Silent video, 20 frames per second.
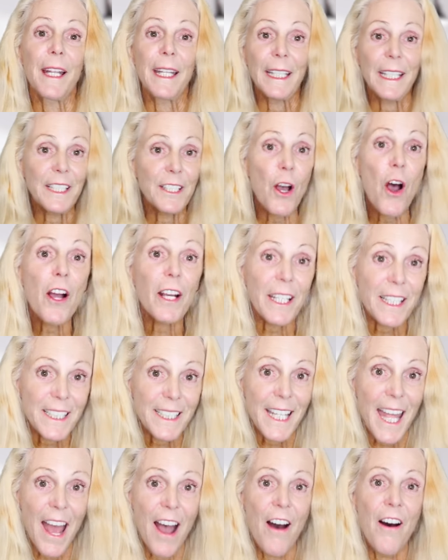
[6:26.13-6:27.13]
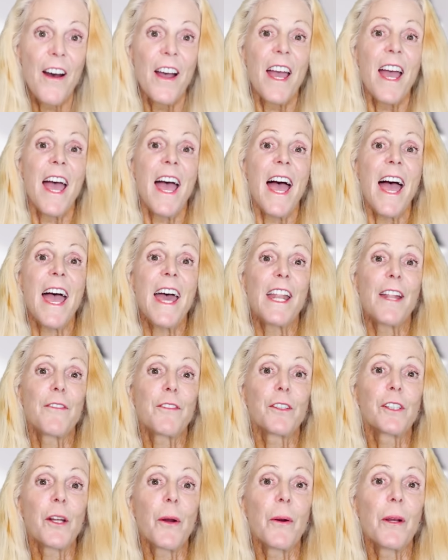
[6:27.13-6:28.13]
Like it's August now, and if
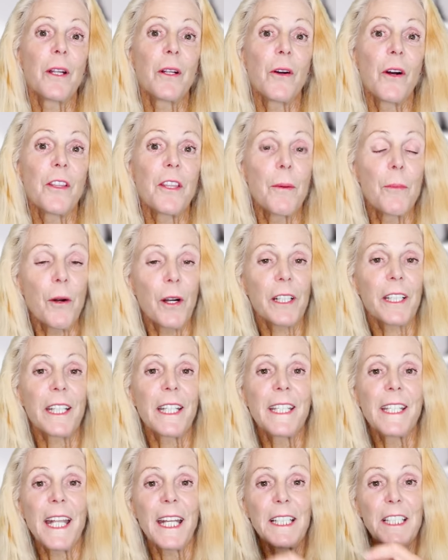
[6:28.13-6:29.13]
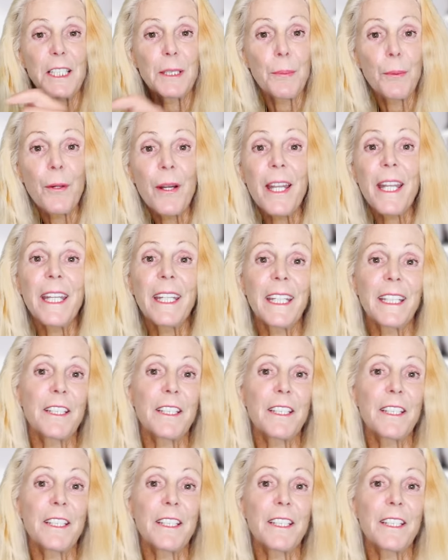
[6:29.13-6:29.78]
you're going on the market next spring,